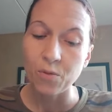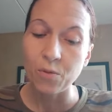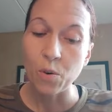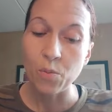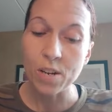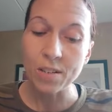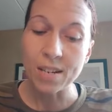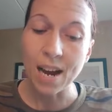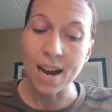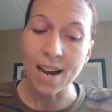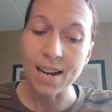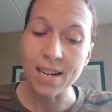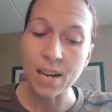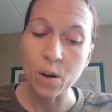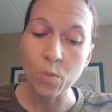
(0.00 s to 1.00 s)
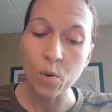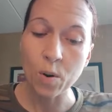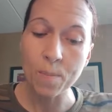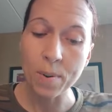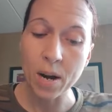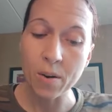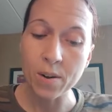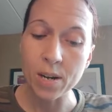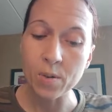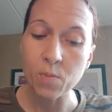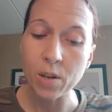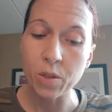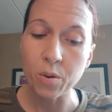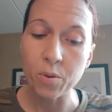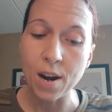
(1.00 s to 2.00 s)
For we died and were buried
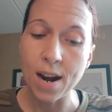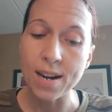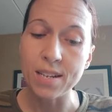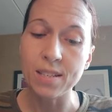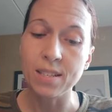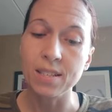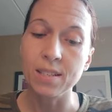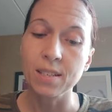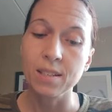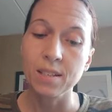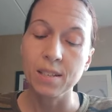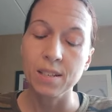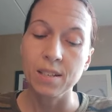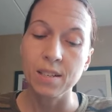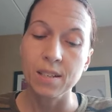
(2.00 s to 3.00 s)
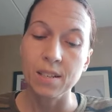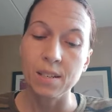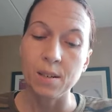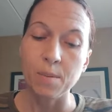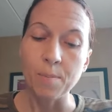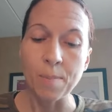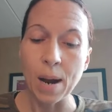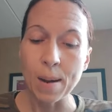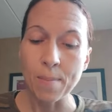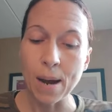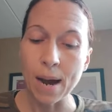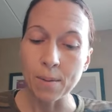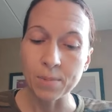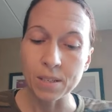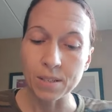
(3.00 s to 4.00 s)
with Christ by
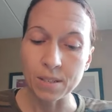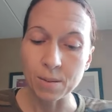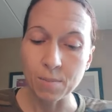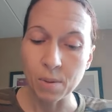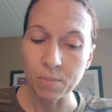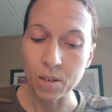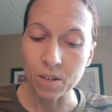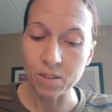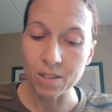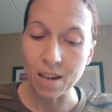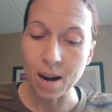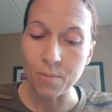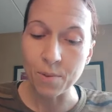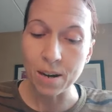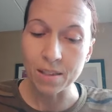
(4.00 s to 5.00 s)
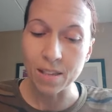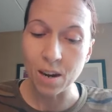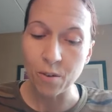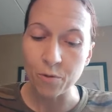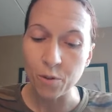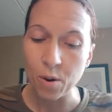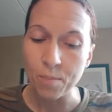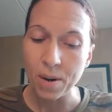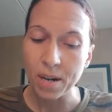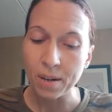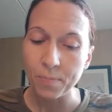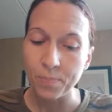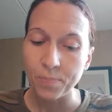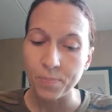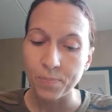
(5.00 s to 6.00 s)
baptism. I'm going to stop right there for a minute.